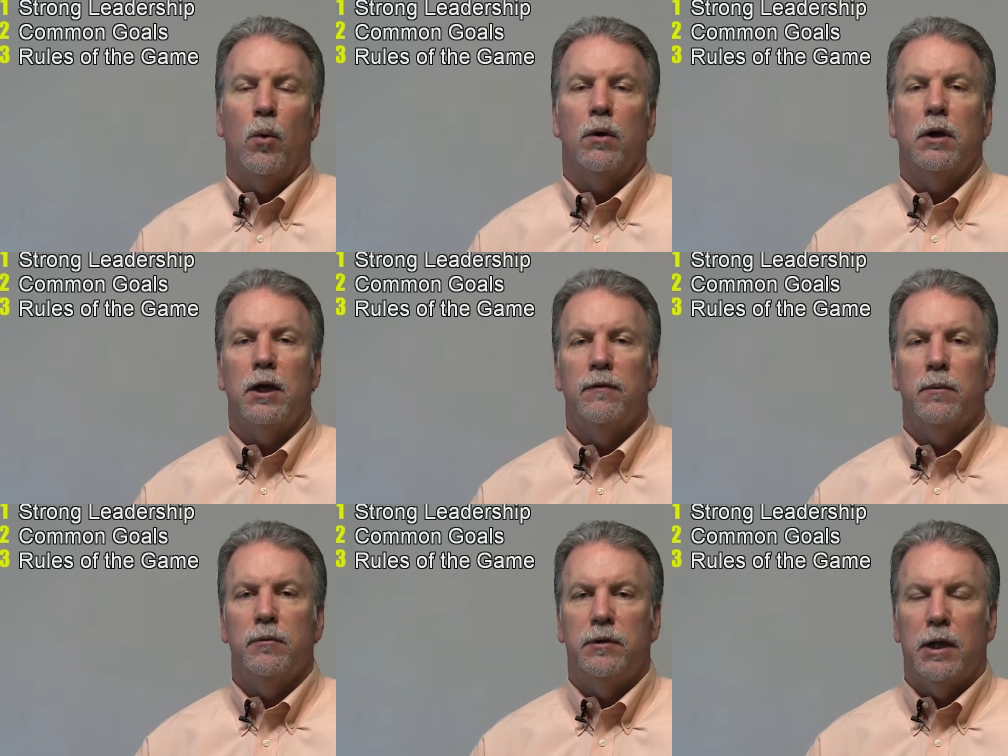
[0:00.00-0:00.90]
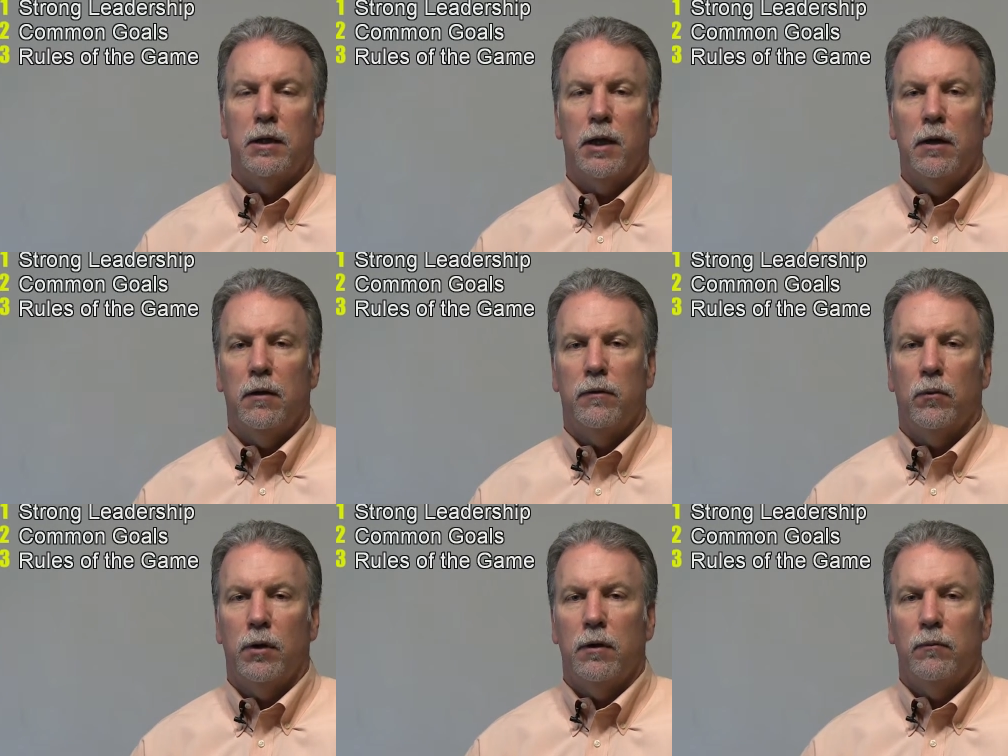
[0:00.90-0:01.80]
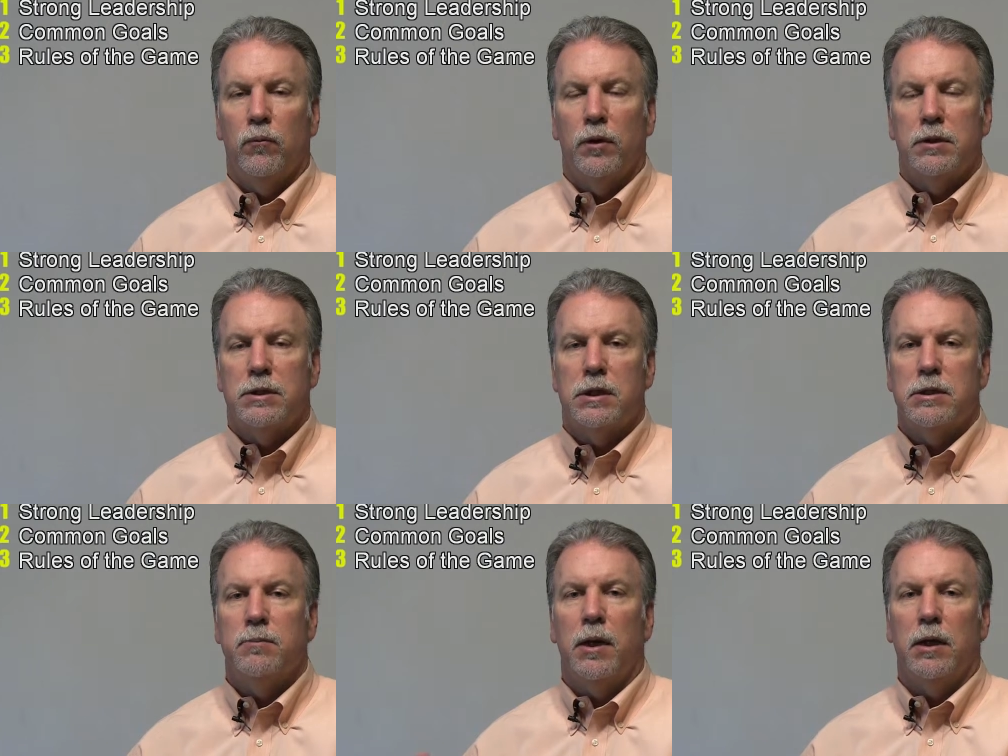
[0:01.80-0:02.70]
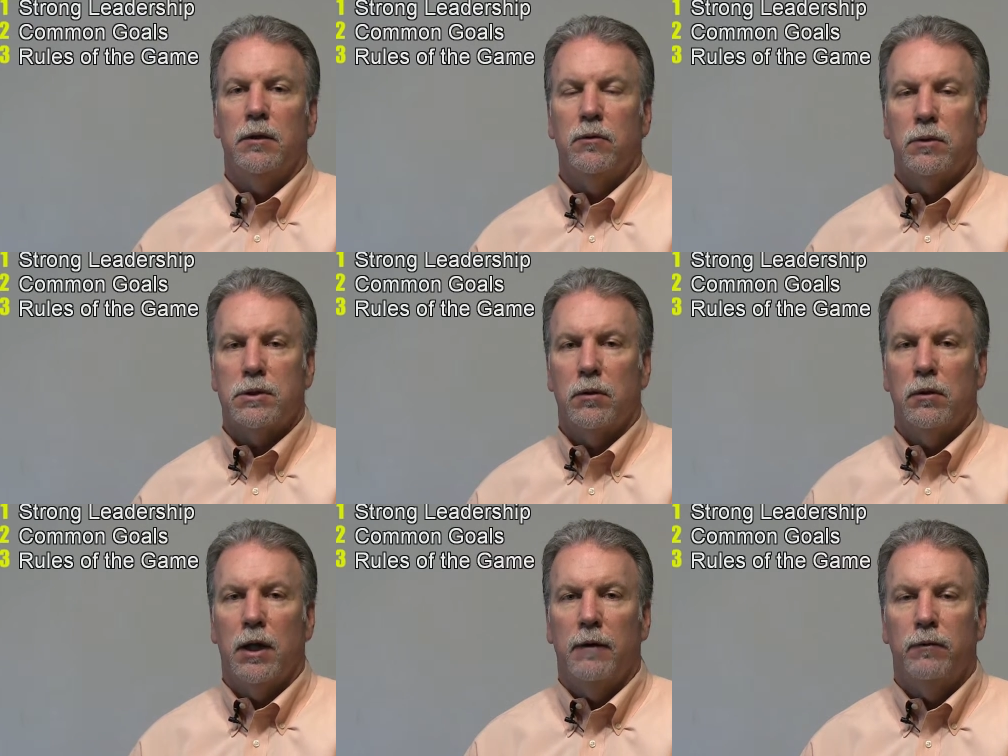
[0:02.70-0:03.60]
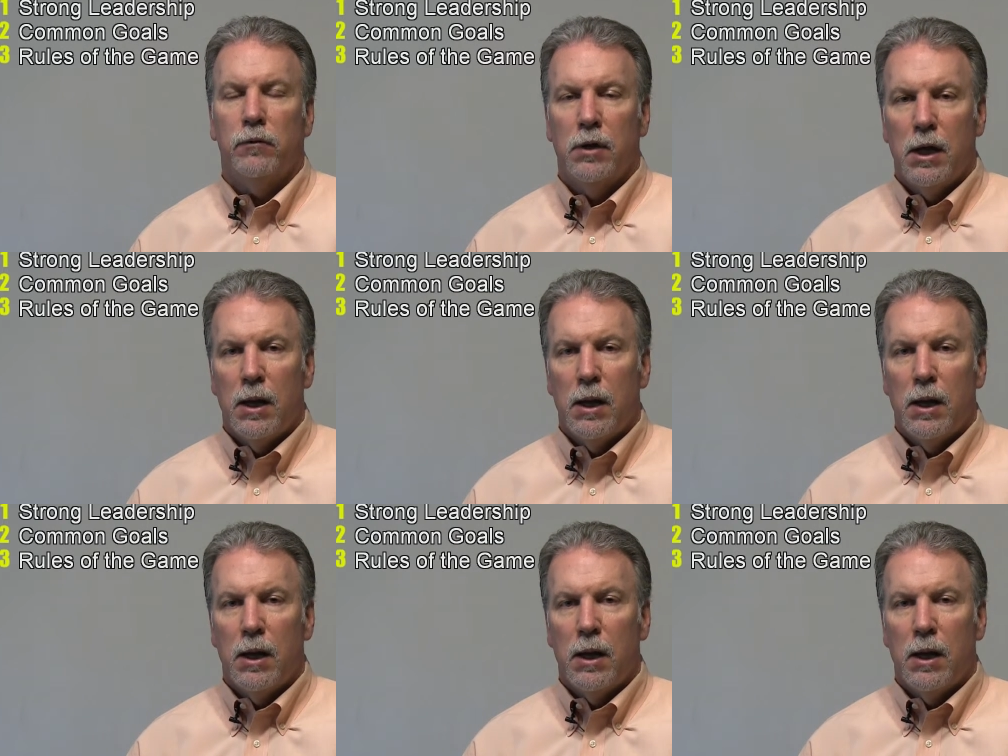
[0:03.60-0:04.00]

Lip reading: or we're going to give them delegated authority with decision making to a certain level.